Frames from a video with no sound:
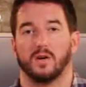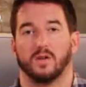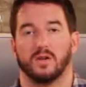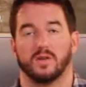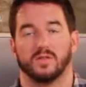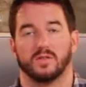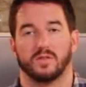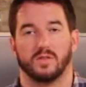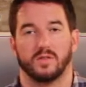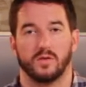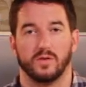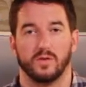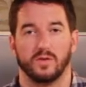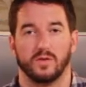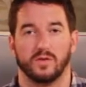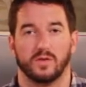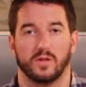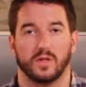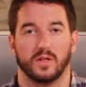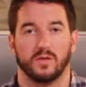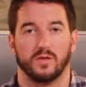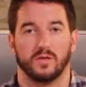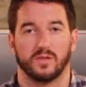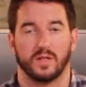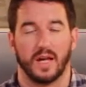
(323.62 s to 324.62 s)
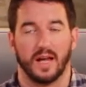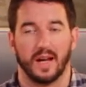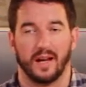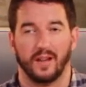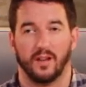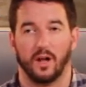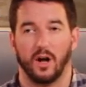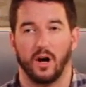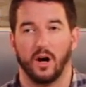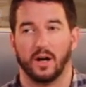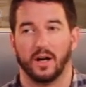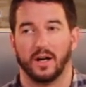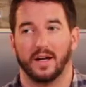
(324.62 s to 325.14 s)
You can use
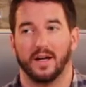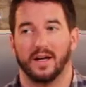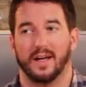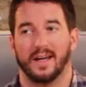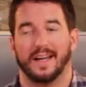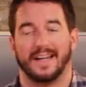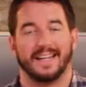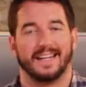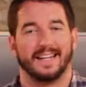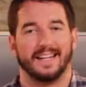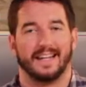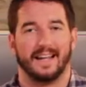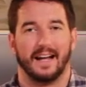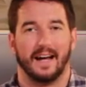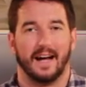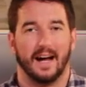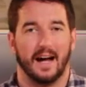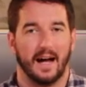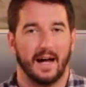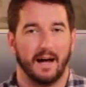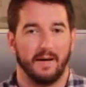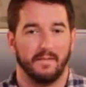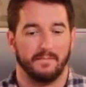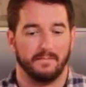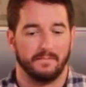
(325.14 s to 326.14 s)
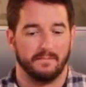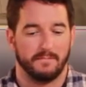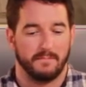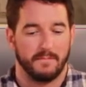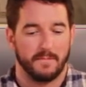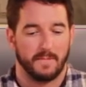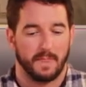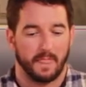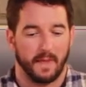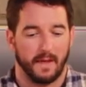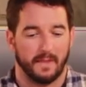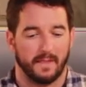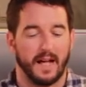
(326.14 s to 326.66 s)
analog.
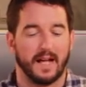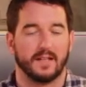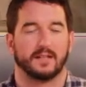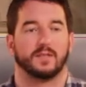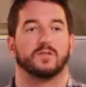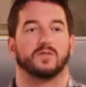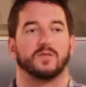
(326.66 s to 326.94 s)
Lots